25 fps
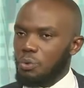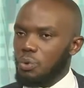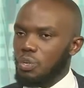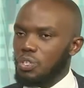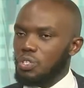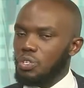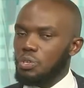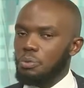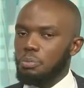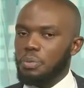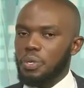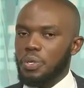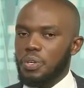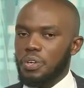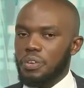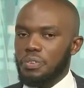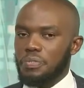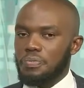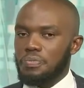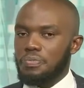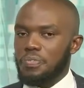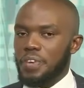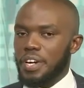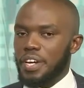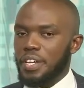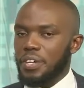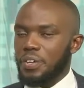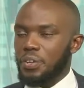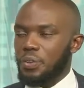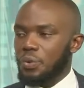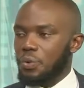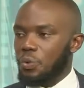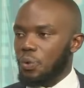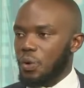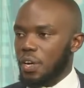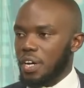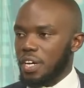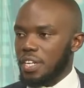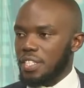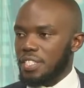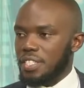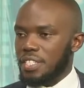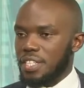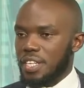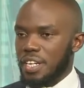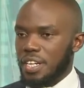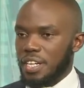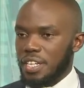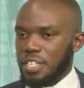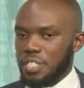what could be your final words
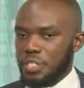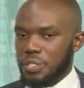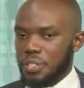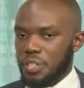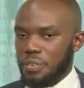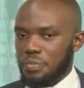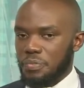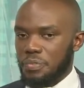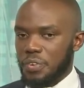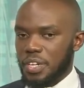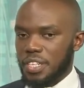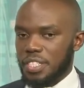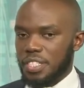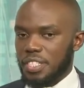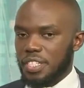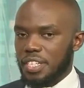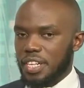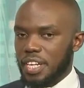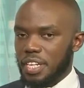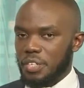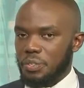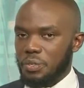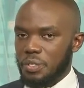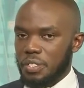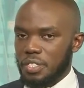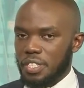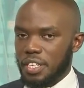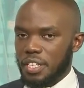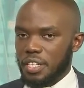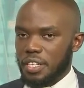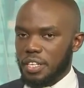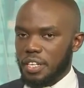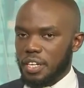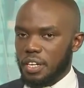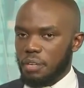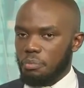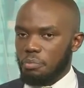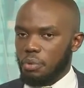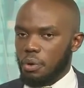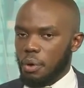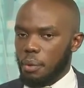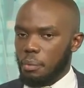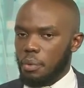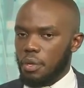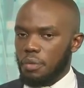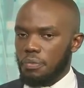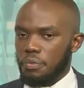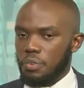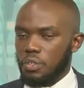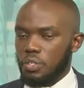to the fresh graduates, and
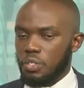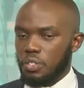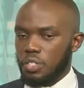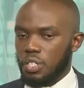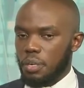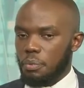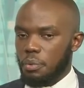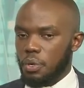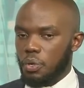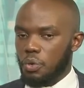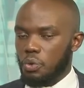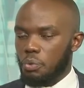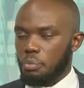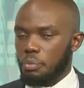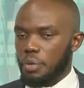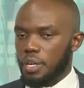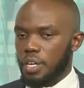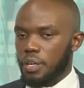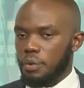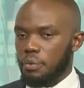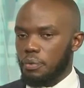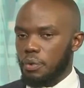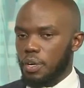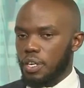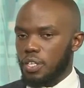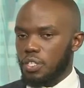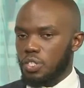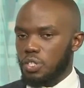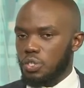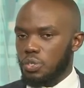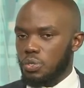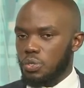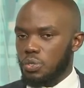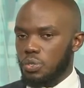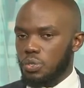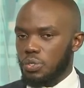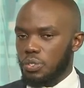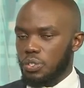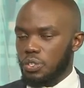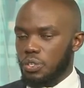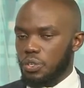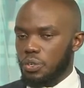probably for someone who may want to,